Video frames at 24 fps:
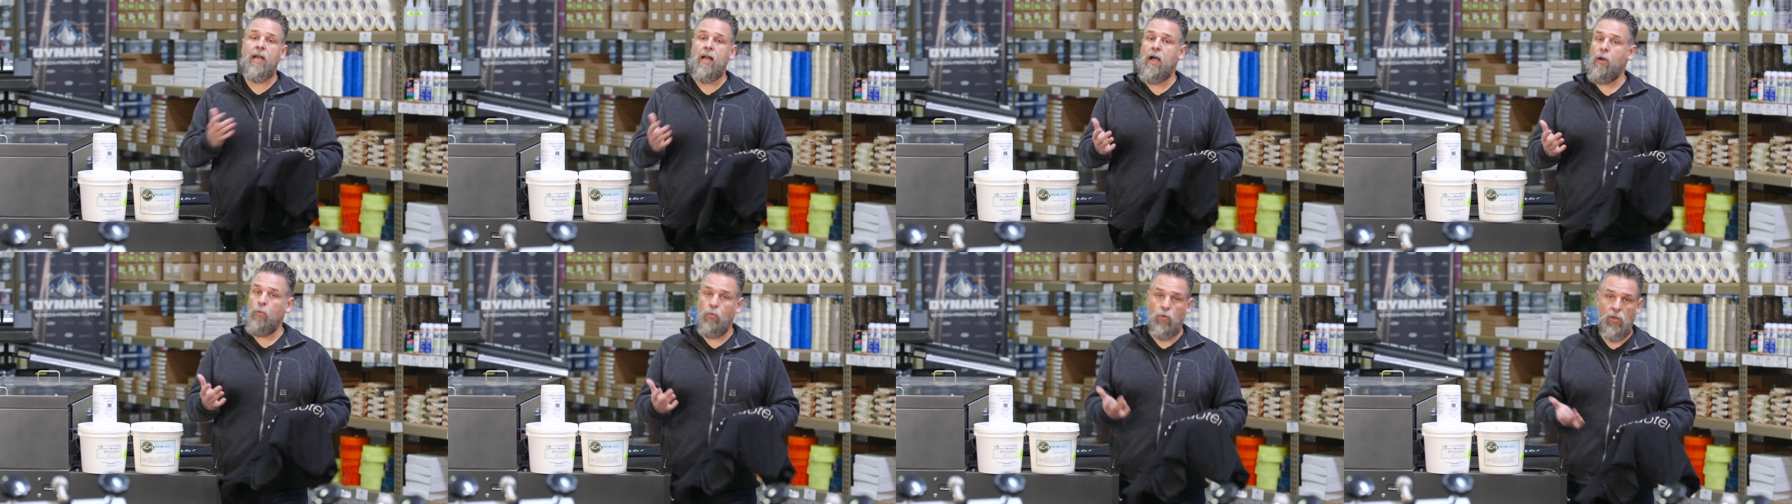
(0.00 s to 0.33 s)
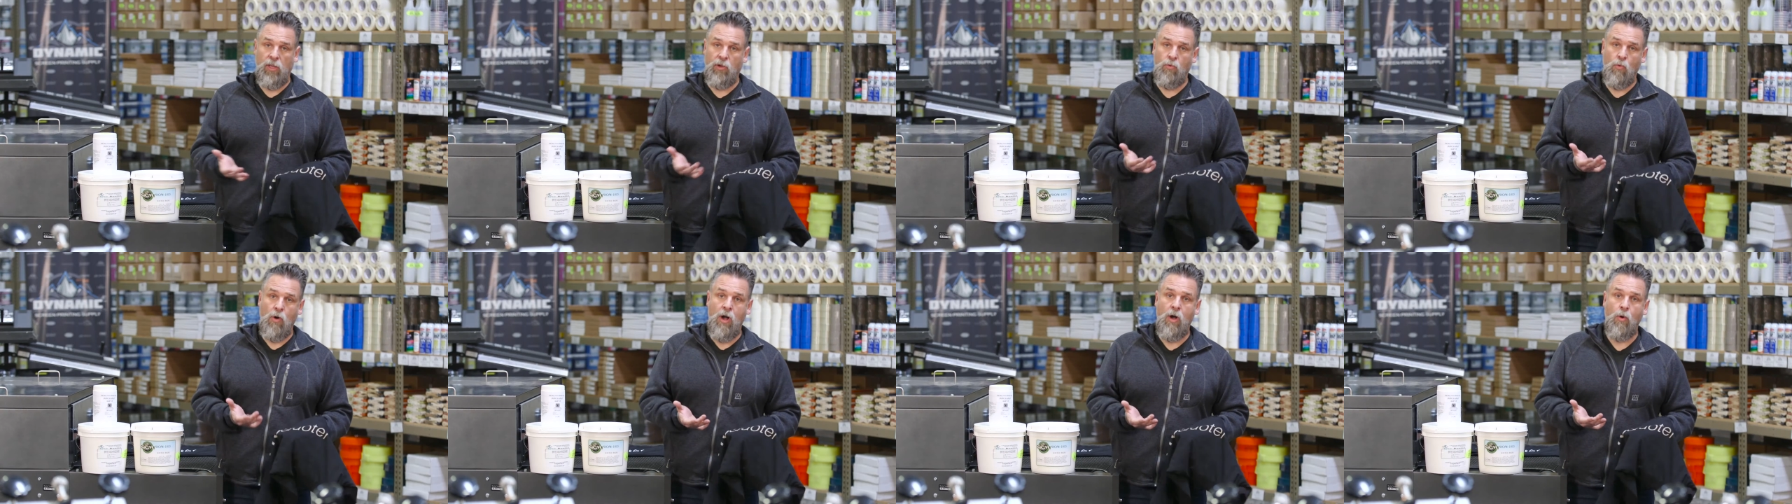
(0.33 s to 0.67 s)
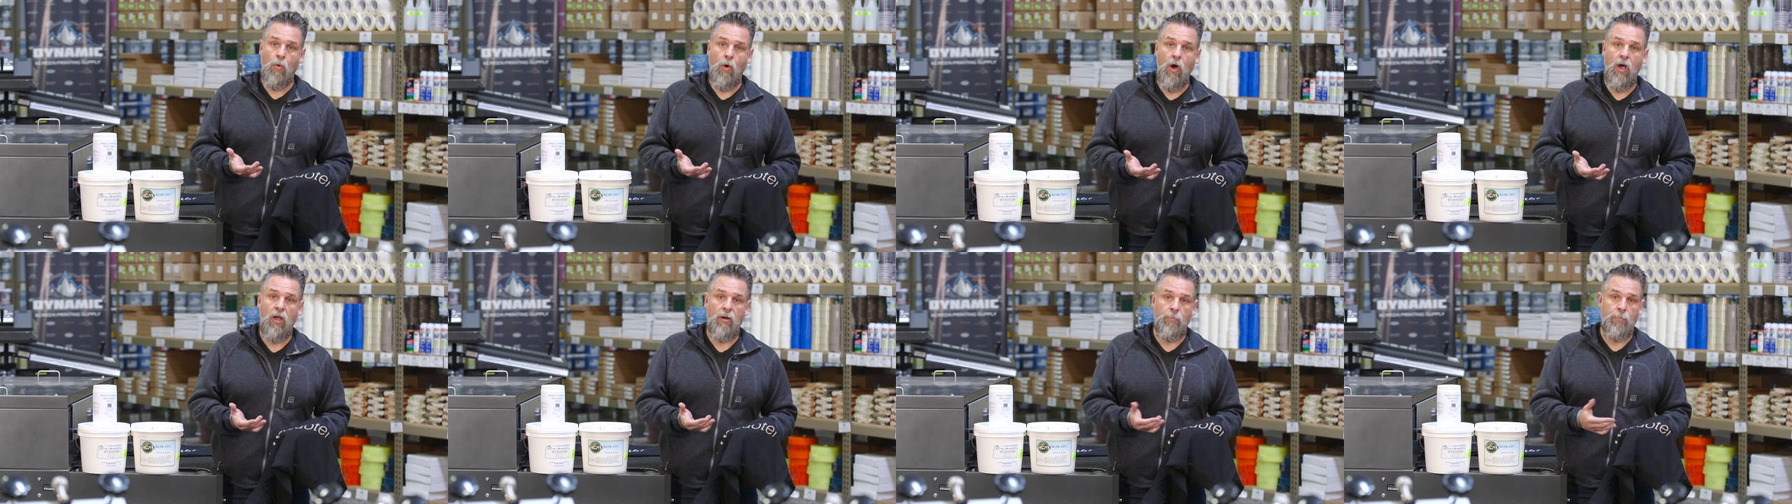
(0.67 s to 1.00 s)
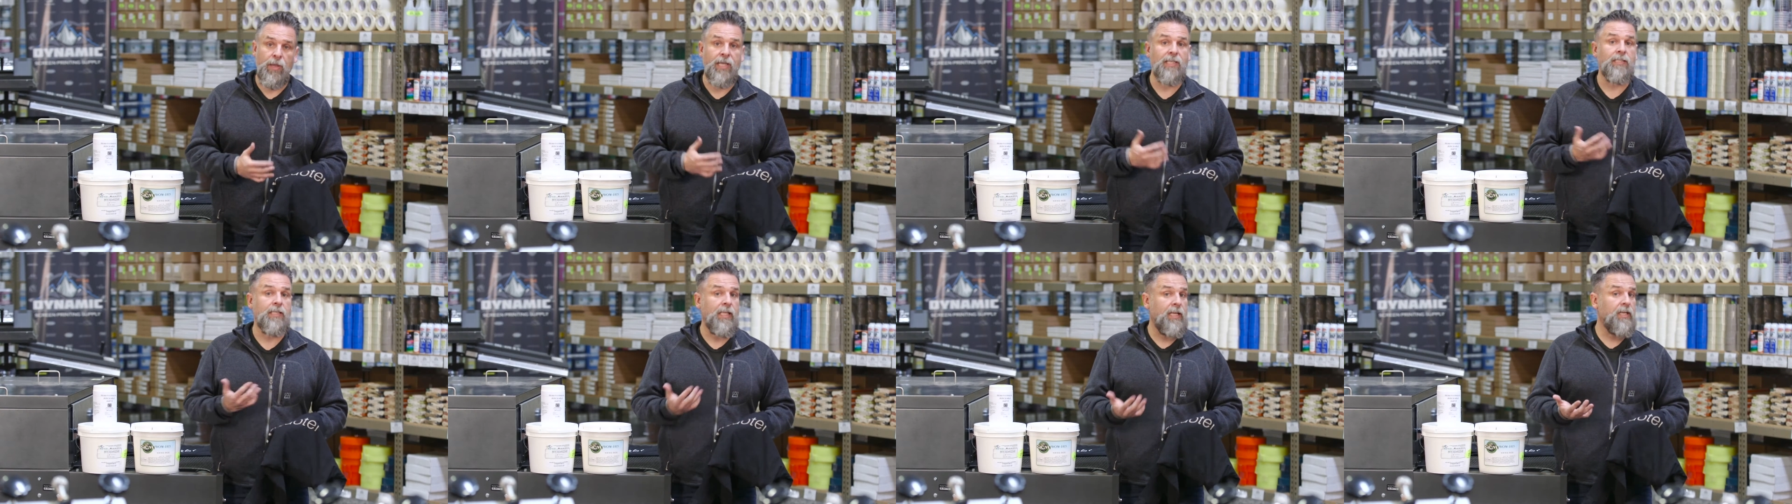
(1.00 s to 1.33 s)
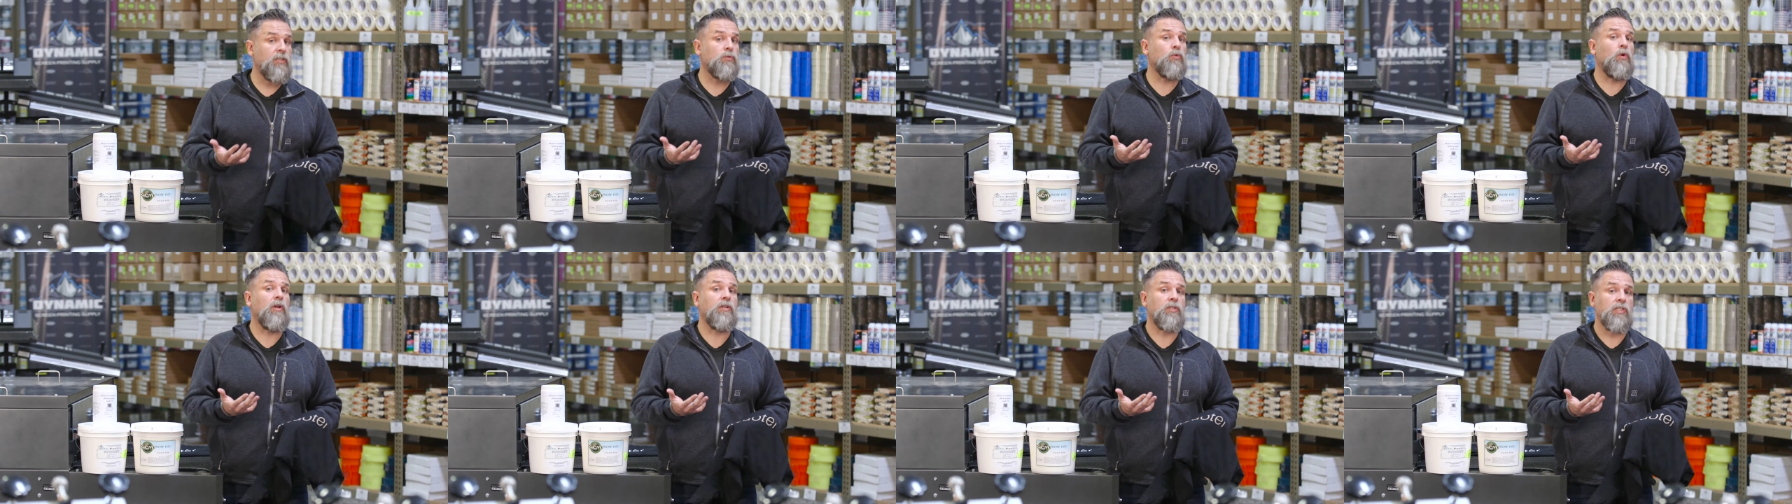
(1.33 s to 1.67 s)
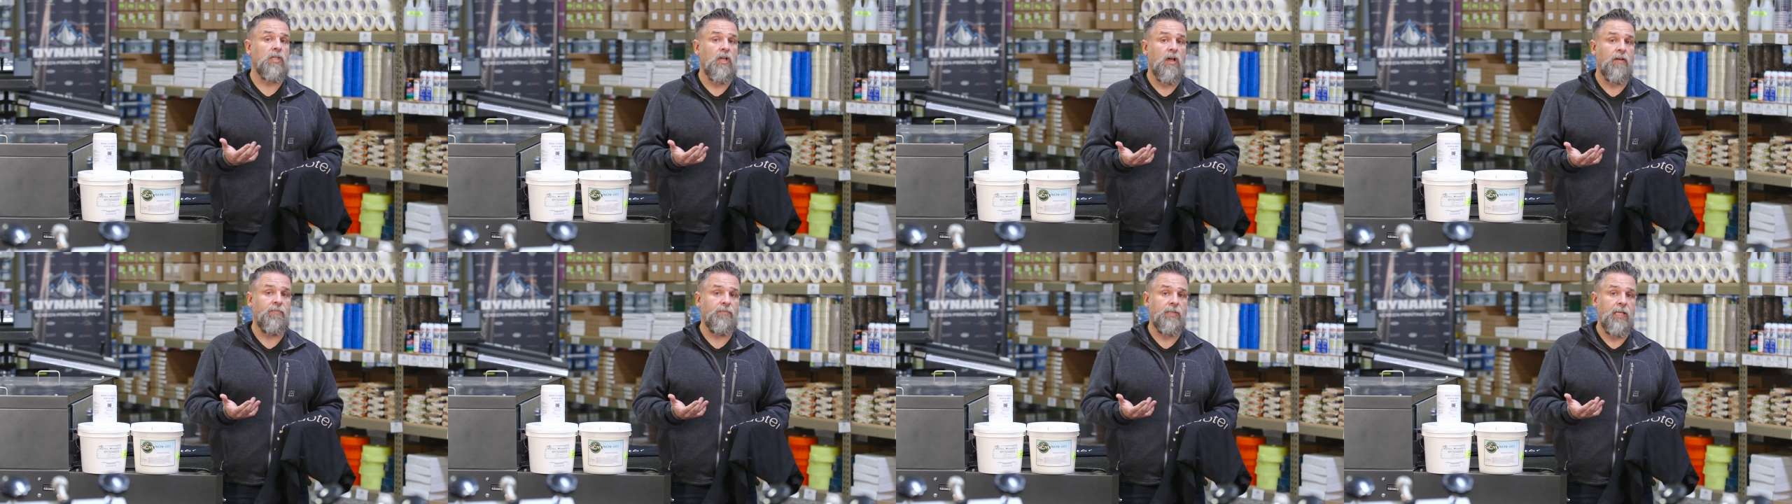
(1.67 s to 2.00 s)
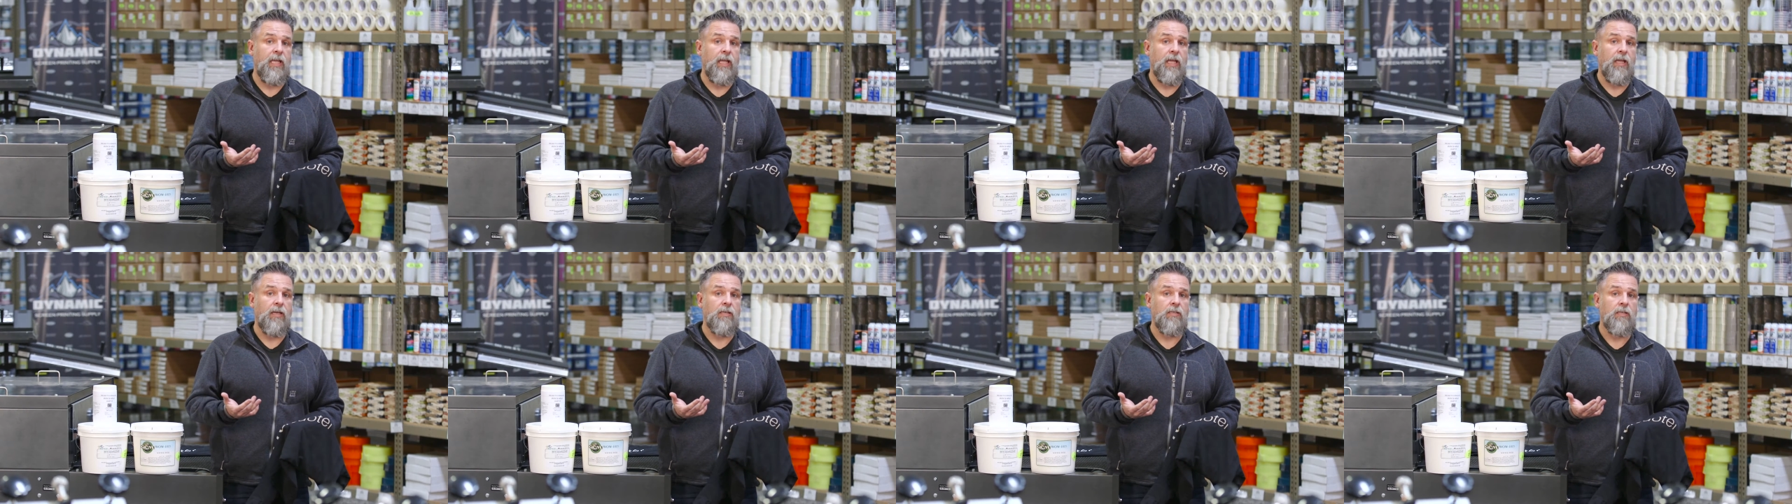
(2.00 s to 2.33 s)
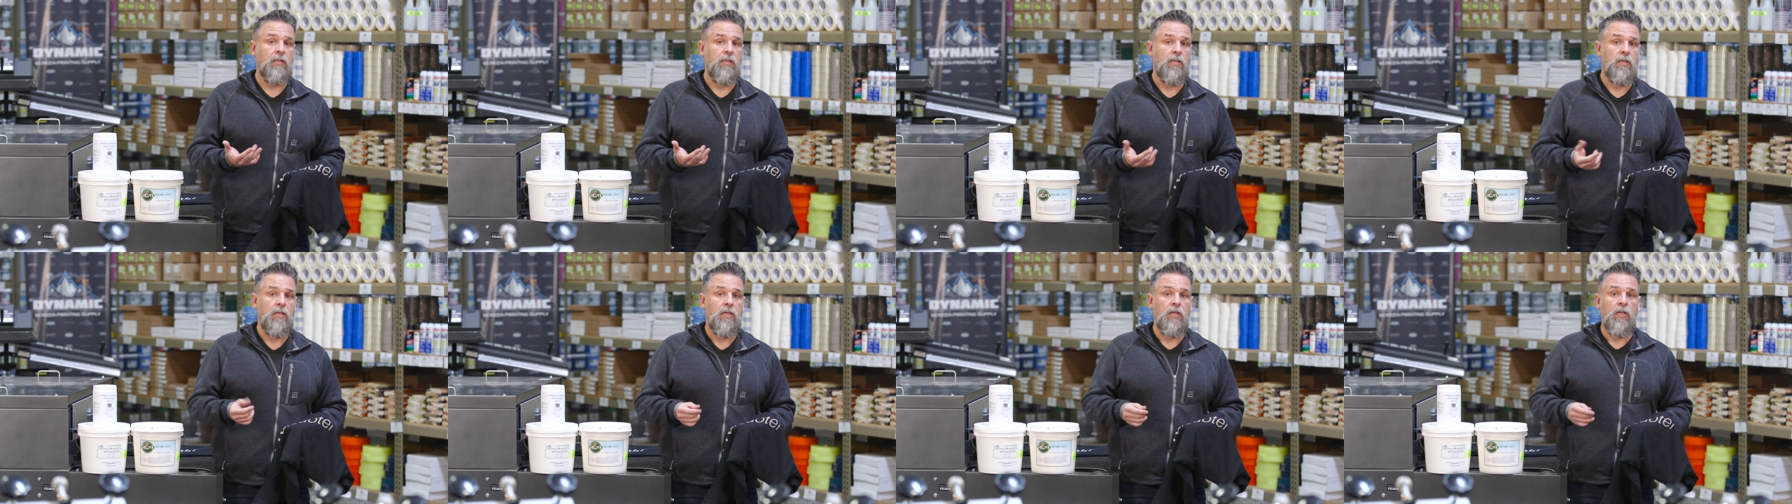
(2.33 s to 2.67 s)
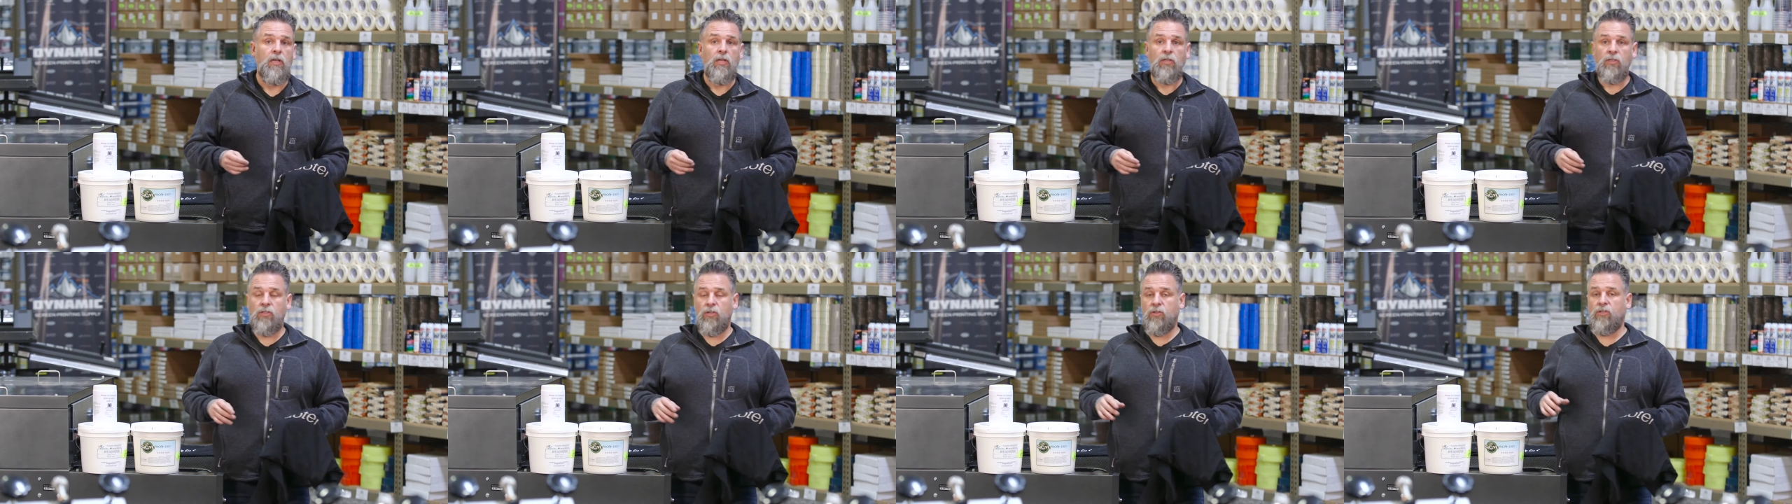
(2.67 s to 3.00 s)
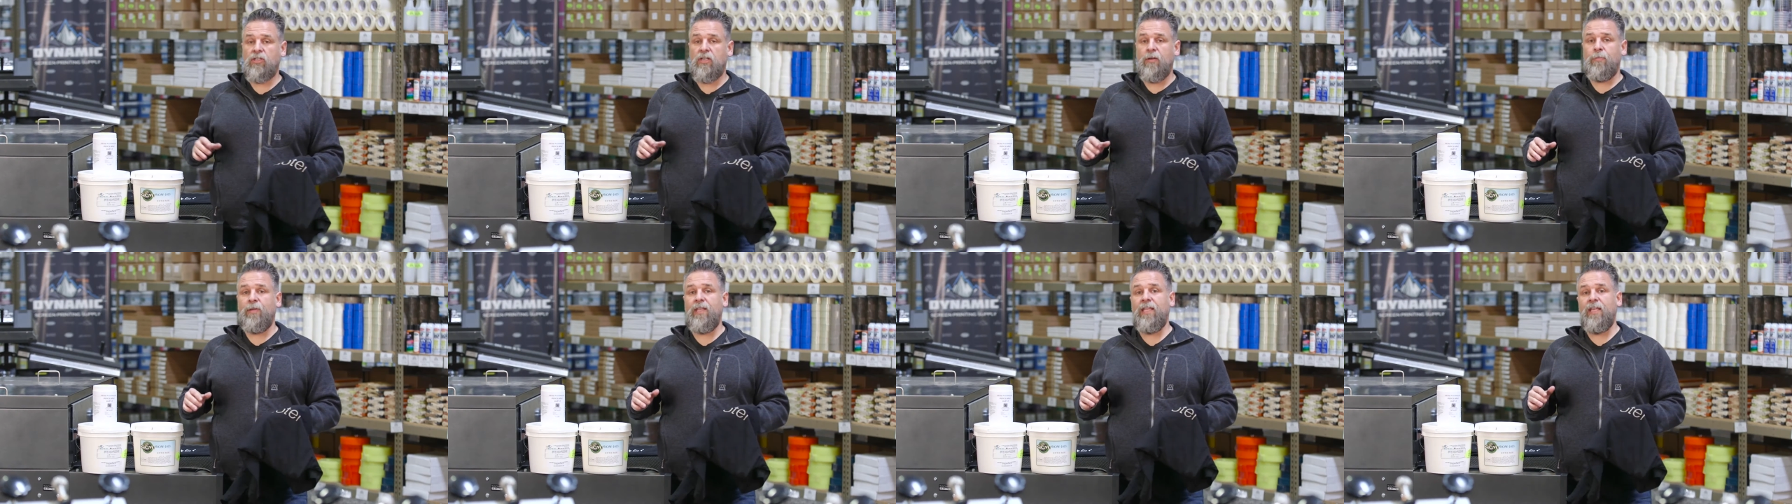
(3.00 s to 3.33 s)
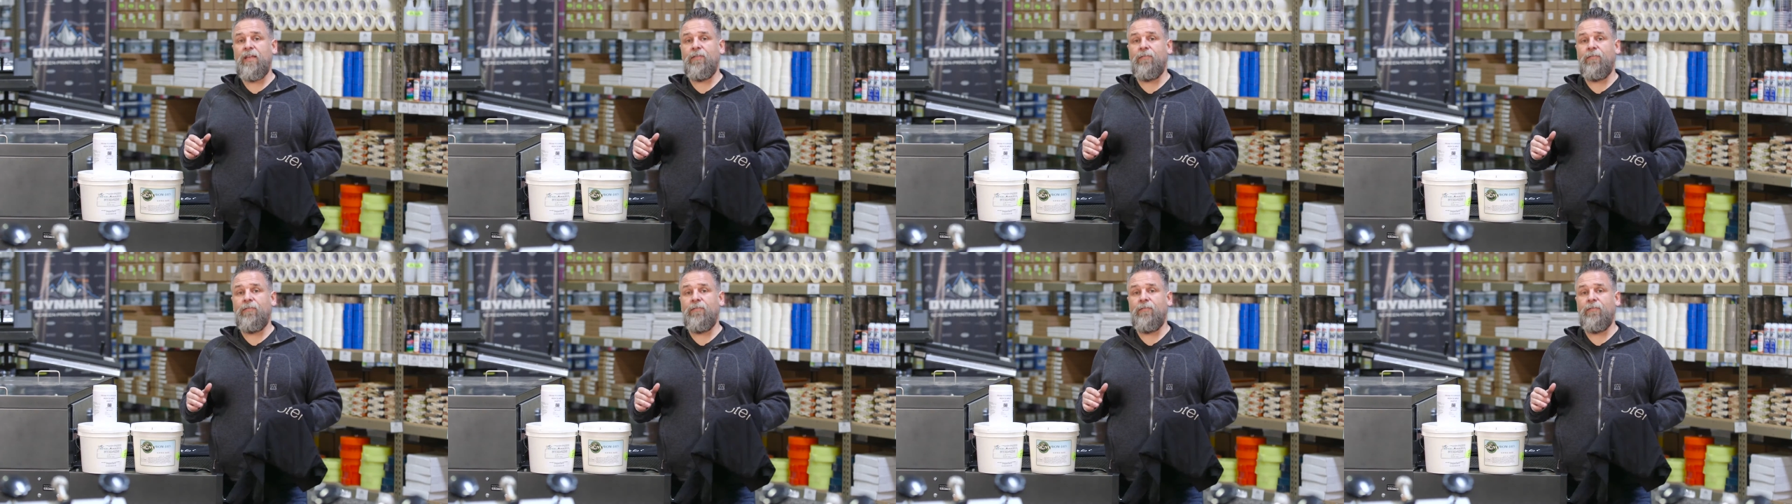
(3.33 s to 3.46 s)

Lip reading: not really want water base, they just want soft hand. So some of the